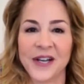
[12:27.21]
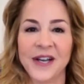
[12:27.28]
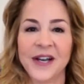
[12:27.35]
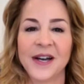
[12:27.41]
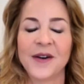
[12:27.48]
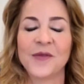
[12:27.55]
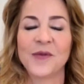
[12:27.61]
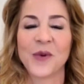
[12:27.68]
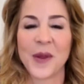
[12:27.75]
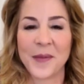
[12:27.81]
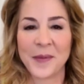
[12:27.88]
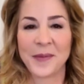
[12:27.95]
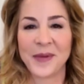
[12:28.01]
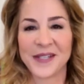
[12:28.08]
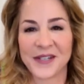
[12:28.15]
of
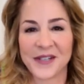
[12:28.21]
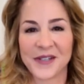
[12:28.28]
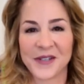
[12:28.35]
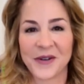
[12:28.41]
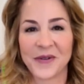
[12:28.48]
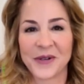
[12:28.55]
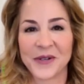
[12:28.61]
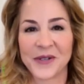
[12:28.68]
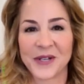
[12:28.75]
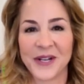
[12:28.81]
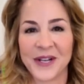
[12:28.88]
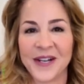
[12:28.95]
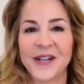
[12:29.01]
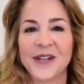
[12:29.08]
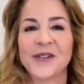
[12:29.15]
women business owners.
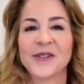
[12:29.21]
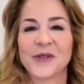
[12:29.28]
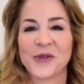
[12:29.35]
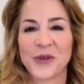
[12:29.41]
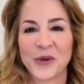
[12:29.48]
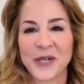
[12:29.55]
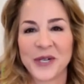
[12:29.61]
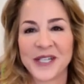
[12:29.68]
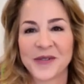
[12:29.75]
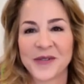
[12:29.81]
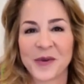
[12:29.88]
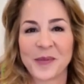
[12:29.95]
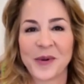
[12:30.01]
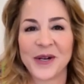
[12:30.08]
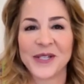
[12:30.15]
So join us
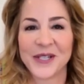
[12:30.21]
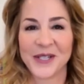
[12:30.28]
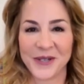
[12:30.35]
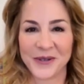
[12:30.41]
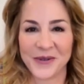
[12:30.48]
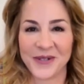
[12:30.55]
for part 2.